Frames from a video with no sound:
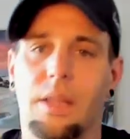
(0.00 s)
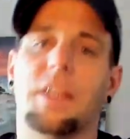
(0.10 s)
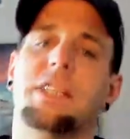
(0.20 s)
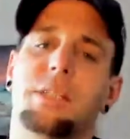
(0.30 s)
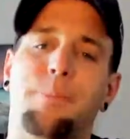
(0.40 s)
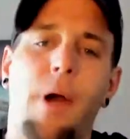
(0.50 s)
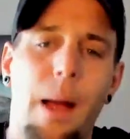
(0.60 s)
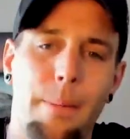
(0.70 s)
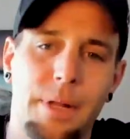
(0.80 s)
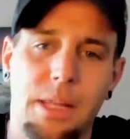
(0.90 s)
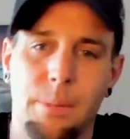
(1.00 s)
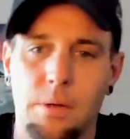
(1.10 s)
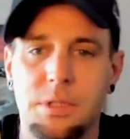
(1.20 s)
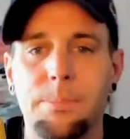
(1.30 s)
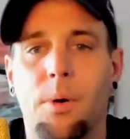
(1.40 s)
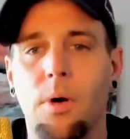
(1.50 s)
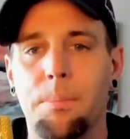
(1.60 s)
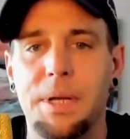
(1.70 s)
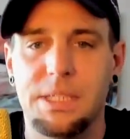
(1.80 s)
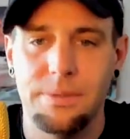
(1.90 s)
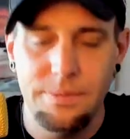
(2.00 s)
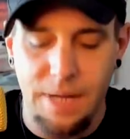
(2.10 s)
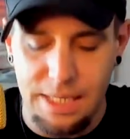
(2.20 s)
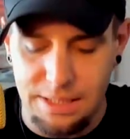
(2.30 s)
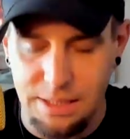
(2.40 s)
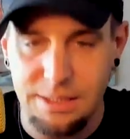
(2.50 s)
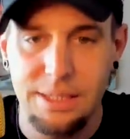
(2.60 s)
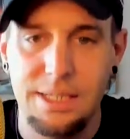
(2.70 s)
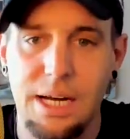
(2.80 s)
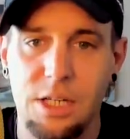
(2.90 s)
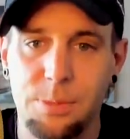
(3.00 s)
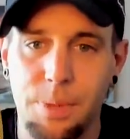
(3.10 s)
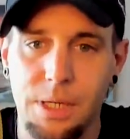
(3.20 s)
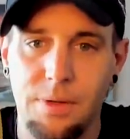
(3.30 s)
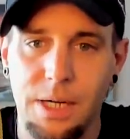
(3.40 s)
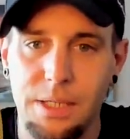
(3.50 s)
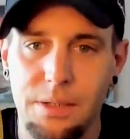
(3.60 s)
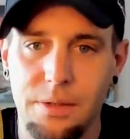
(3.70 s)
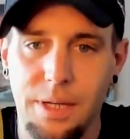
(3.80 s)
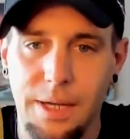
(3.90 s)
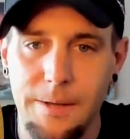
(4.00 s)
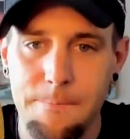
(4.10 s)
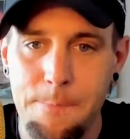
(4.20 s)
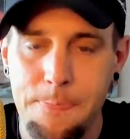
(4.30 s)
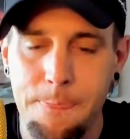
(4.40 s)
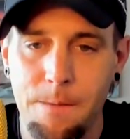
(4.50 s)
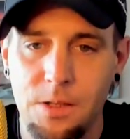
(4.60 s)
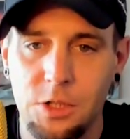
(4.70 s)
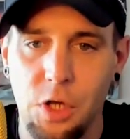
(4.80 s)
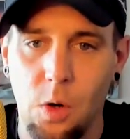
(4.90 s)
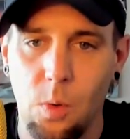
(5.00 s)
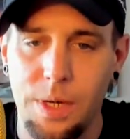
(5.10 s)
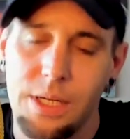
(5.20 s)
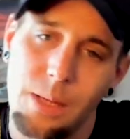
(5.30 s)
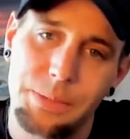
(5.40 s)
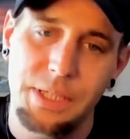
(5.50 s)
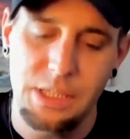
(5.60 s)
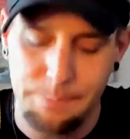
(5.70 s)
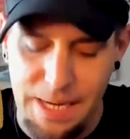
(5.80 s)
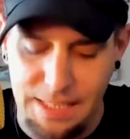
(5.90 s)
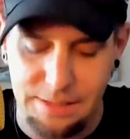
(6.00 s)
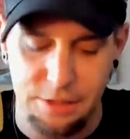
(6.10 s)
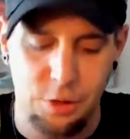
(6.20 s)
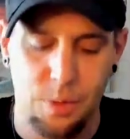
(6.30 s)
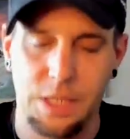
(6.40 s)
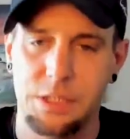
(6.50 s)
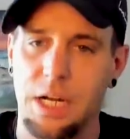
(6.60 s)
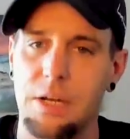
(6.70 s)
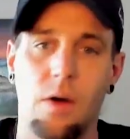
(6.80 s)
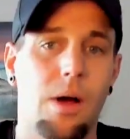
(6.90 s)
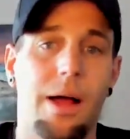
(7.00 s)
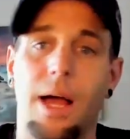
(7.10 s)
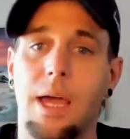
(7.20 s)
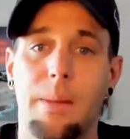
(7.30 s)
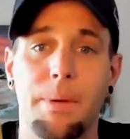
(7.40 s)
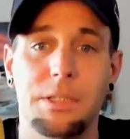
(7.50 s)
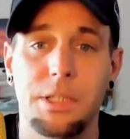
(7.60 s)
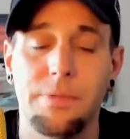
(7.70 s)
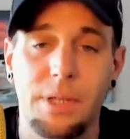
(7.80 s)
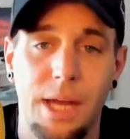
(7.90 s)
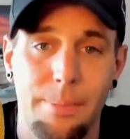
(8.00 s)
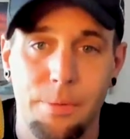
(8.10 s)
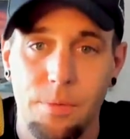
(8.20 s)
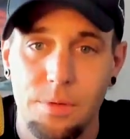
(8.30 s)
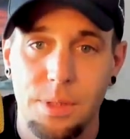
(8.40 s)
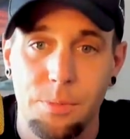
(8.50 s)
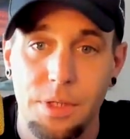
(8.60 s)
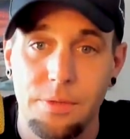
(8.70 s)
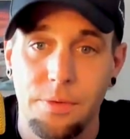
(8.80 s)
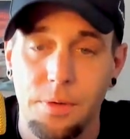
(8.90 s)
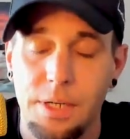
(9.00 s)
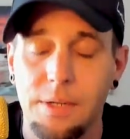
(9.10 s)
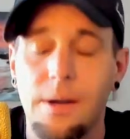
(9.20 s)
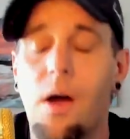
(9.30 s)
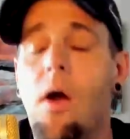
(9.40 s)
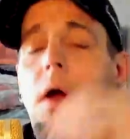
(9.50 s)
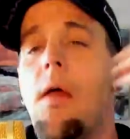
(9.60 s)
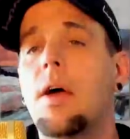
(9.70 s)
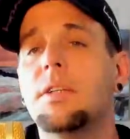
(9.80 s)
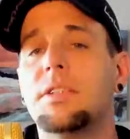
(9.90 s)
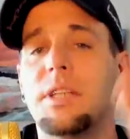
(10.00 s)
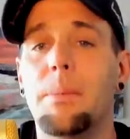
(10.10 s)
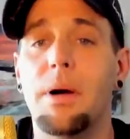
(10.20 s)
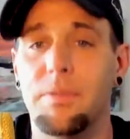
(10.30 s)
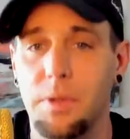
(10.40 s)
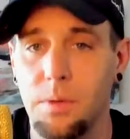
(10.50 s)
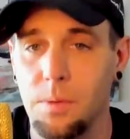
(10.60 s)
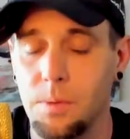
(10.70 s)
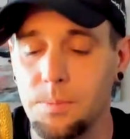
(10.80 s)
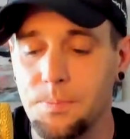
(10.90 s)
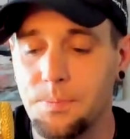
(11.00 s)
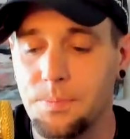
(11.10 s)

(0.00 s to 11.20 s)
this is probably the most important piece of advice in this entire spread right here, okay? So, when it comes to this past situation, I know I, I got a bunch of different Capricorns I'm reading for here. Some of you,